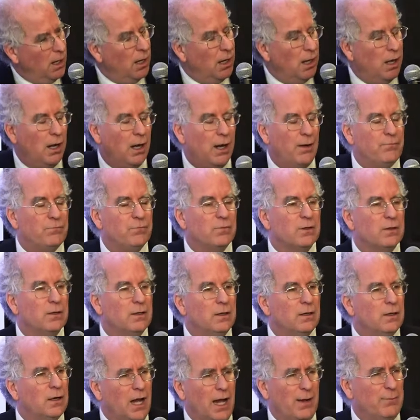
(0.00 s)

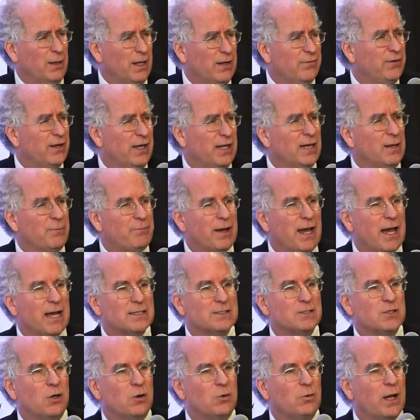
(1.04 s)
I'm living in the
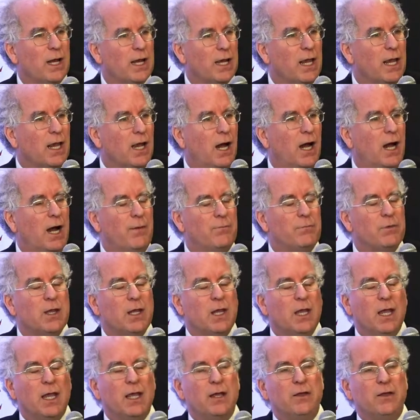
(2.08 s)
past already. Of